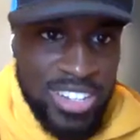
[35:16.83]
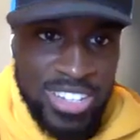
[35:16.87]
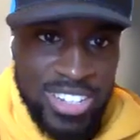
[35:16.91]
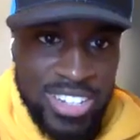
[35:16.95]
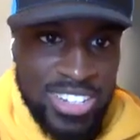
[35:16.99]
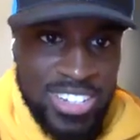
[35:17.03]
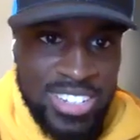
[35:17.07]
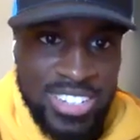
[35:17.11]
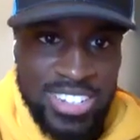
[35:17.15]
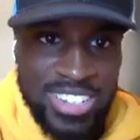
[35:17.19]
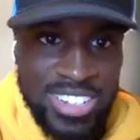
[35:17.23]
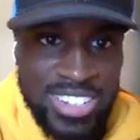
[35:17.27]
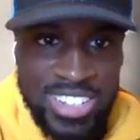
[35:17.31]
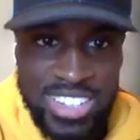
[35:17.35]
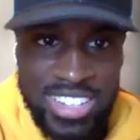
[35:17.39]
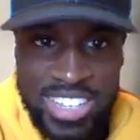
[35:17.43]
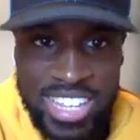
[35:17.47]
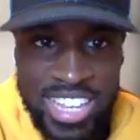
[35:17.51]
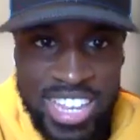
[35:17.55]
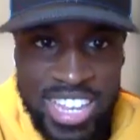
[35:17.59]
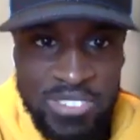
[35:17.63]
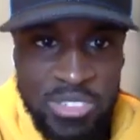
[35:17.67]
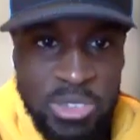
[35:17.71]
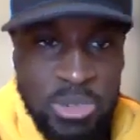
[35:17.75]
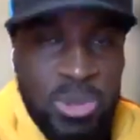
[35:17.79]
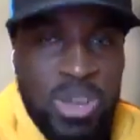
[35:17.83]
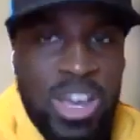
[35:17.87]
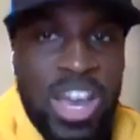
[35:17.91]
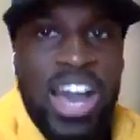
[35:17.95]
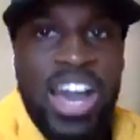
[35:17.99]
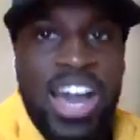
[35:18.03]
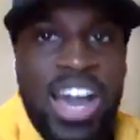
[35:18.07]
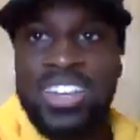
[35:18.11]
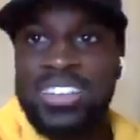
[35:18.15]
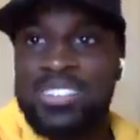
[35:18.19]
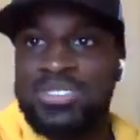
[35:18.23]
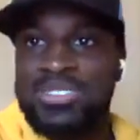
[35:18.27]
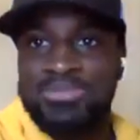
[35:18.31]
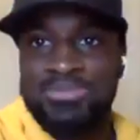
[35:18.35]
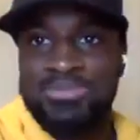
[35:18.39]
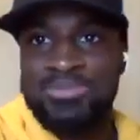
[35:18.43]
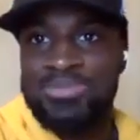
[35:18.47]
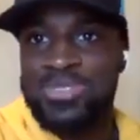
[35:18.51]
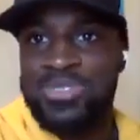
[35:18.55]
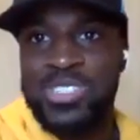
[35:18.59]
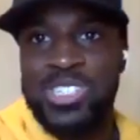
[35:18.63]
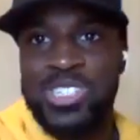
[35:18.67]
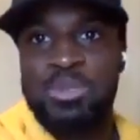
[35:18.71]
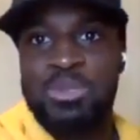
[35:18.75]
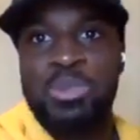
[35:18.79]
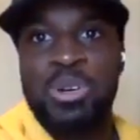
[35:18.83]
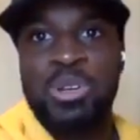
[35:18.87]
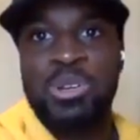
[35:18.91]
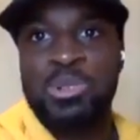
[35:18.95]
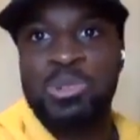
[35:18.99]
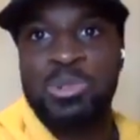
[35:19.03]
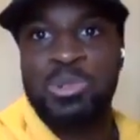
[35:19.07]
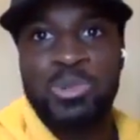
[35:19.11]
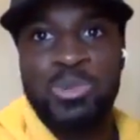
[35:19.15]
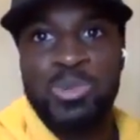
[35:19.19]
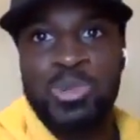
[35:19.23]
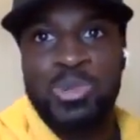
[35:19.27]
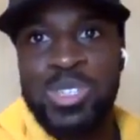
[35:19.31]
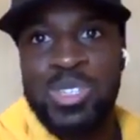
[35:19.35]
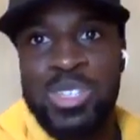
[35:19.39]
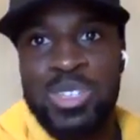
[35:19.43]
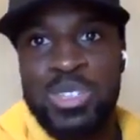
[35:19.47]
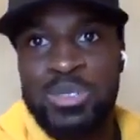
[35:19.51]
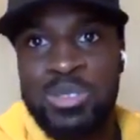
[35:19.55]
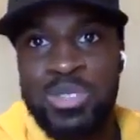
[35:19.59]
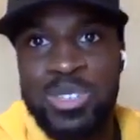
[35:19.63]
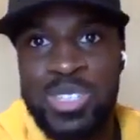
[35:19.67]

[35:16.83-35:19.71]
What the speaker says: And if you got someone who's